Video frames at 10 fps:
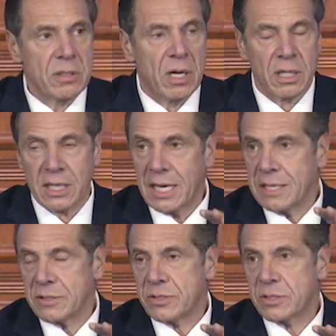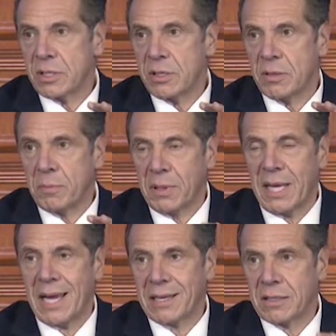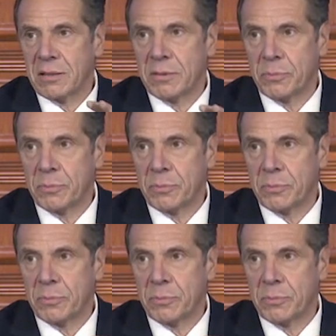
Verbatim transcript: against black,